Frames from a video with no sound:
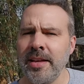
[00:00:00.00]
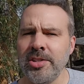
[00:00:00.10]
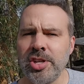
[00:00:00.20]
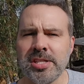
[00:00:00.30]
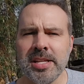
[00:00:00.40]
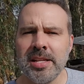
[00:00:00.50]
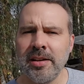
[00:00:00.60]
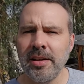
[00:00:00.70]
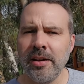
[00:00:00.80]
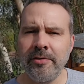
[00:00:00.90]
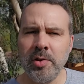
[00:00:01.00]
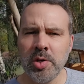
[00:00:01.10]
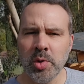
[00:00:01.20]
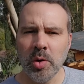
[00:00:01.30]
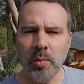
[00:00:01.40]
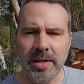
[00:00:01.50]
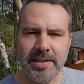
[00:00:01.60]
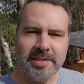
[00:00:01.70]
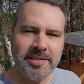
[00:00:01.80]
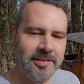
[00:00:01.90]
just in a few short
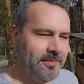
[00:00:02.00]
weeks.